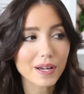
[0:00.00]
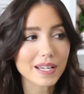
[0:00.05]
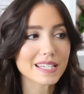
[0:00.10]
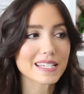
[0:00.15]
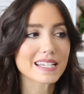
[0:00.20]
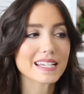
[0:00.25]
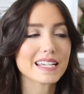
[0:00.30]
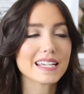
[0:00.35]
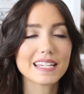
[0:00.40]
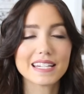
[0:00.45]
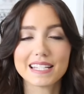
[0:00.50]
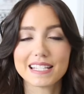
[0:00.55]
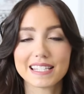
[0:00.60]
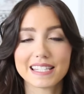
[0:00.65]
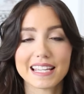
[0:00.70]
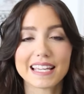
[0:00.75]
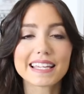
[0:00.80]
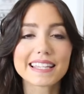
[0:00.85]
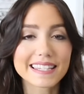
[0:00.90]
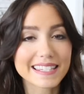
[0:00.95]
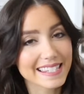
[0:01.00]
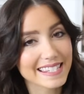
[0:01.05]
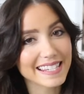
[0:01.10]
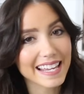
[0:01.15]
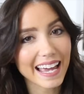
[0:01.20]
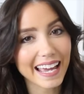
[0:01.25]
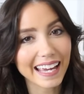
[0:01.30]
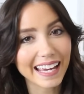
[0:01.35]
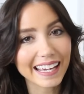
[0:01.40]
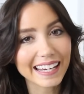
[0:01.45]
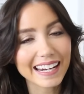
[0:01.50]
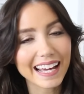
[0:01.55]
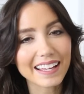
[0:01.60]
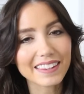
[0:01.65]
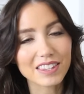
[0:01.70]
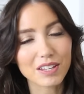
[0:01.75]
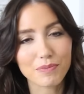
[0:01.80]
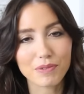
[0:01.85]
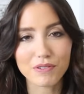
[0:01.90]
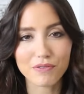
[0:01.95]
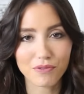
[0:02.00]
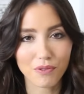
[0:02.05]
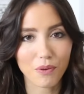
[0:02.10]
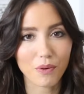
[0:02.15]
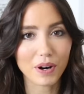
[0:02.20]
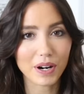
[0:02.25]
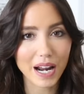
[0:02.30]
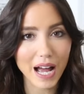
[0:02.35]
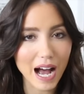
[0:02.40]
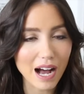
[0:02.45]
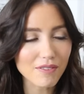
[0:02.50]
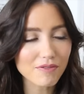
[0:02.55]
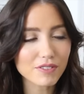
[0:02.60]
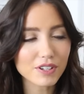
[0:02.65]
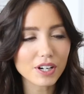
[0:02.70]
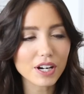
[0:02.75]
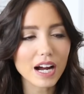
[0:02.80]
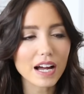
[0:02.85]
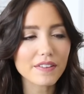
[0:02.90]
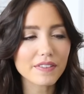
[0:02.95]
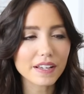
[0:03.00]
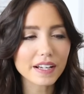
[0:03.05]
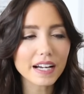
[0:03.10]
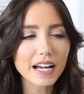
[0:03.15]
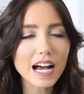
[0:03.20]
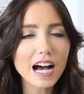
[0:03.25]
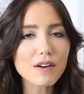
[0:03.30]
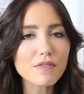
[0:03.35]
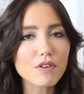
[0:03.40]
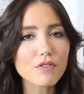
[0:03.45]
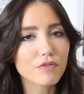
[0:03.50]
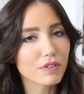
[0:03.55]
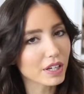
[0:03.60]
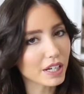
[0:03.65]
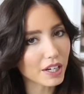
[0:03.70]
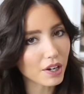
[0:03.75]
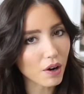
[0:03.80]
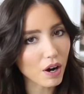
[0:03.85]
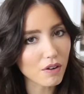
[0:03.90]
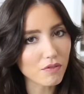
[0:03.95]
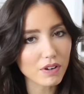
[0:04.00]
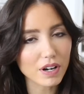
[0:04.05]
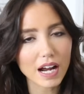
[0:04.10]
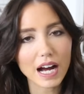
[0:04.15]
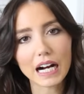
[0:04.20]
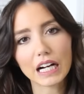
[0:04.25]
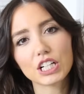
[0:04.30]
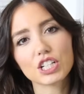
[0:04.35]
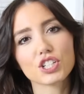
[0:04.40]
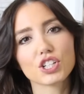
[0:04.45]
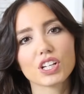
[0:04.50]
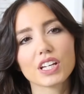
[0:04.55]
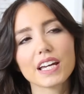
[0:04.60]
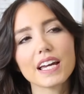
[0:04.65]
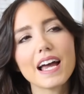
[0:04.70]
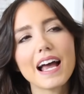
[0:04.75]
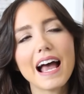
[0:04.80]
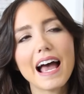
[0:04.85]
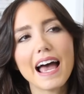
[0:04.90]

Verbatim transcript: it, it is insane at the before and after. I think I have a video of it actually